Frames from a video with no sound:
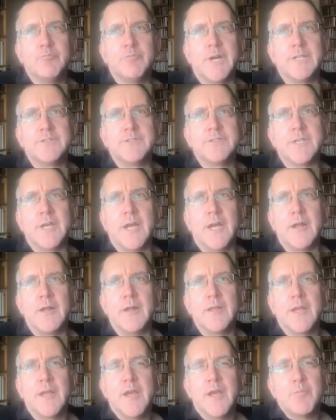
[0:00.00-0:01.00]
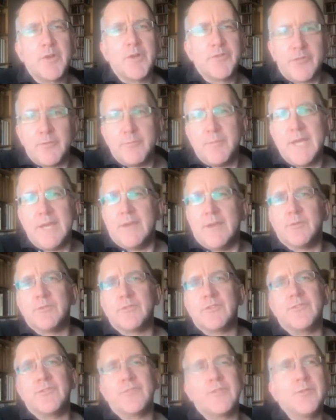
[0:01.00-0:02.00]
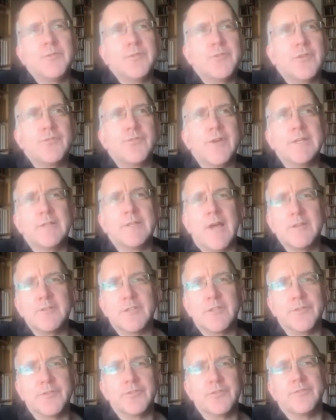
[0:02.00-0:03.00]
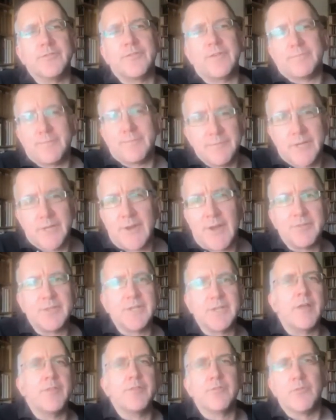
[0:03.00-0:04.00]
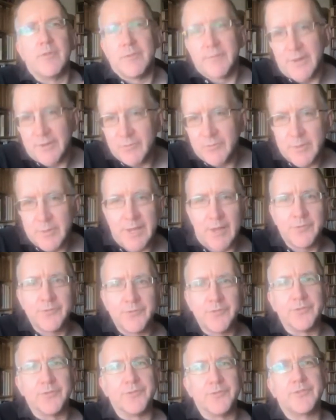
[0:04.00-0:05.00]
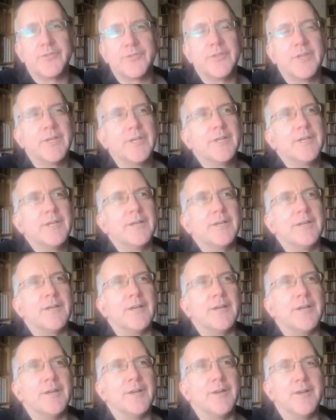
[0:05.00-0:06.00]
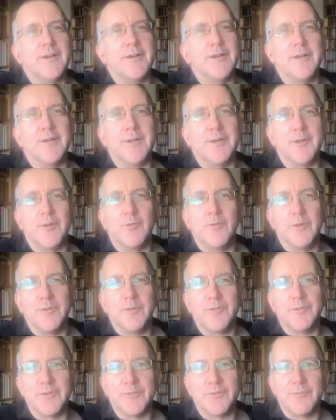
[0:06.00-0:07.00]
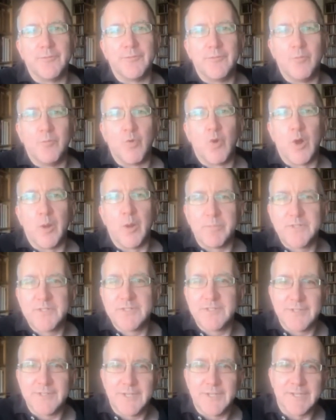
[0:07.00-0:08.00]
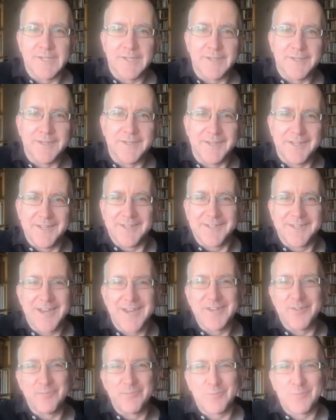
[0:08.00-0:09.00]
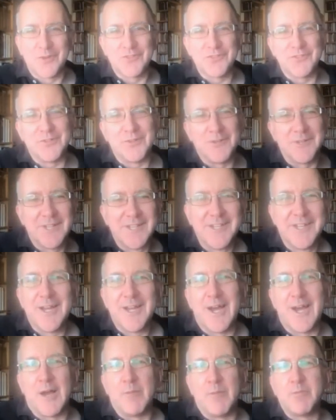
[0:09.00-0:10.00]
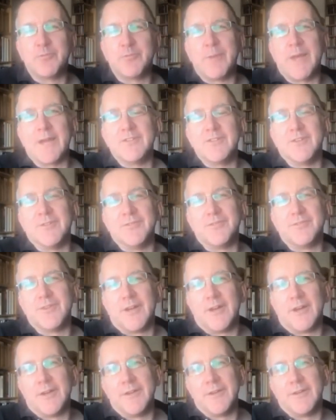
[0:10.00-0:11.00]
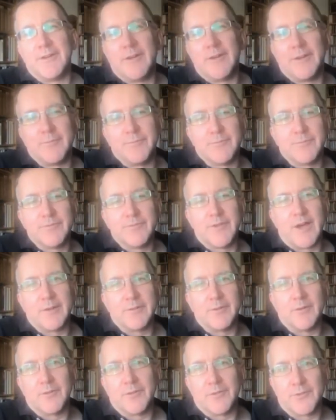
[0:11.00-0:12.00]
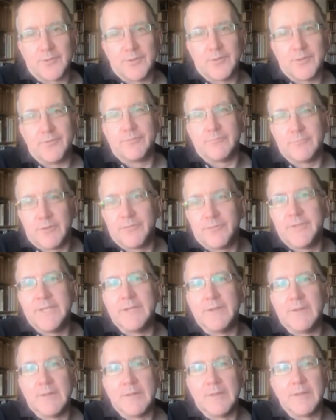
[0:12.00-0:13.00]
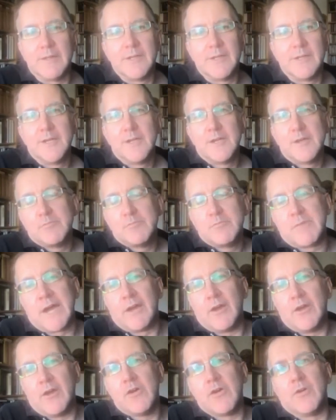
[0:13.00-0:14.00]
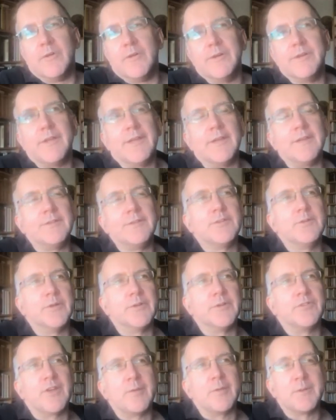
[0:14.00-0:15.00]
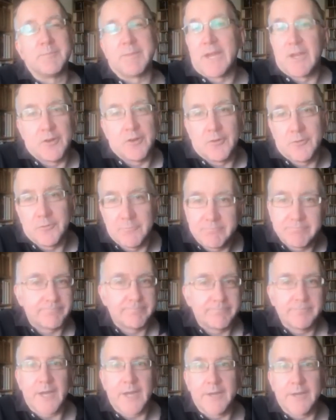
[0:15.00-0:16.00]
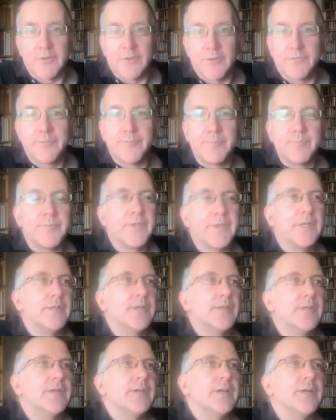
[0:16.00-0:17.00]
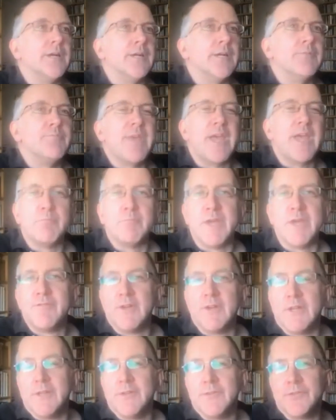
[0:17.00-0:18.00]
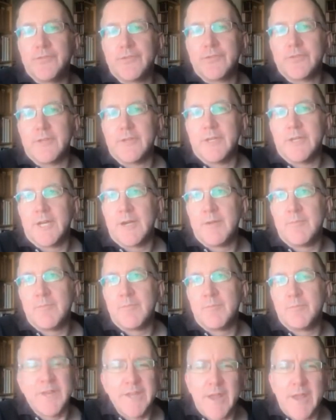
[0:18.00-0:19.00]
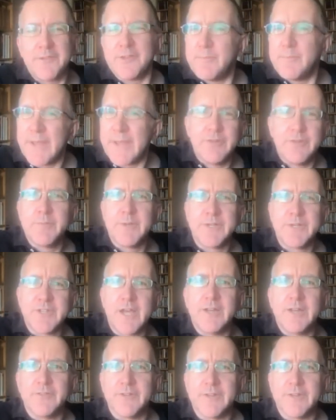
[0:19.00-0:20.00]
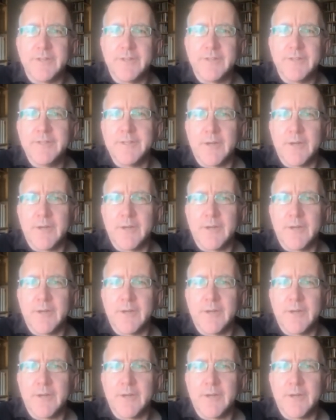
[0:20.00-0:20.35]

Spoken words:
But for me, it was just very logical to sort of, having gone through everyone else's sort of warped kind of personal perspective on Wagner, to sort of reveal my own and to examine my own kind of ambivalence, but not to make too much out of it.